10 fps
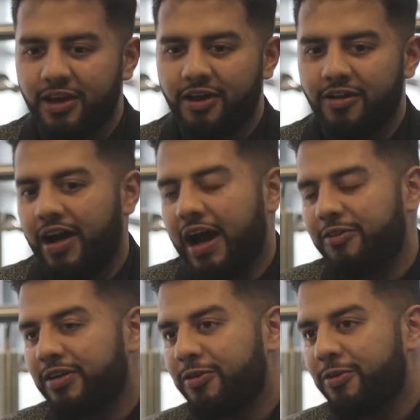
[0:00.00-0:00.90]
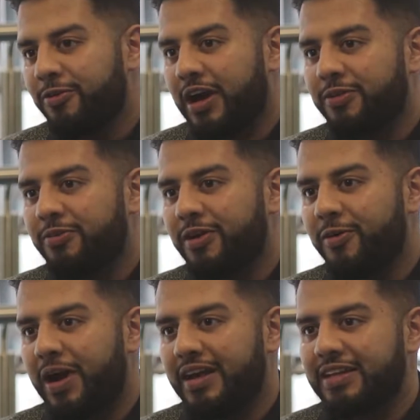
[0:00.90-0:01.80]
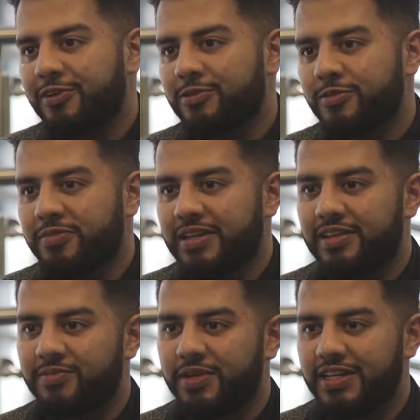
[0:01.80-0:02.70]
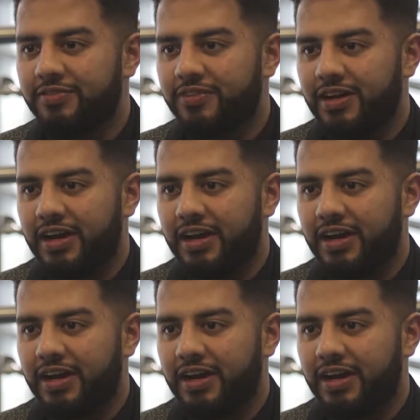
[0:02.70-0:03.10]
How do I tackle something that's a bit different?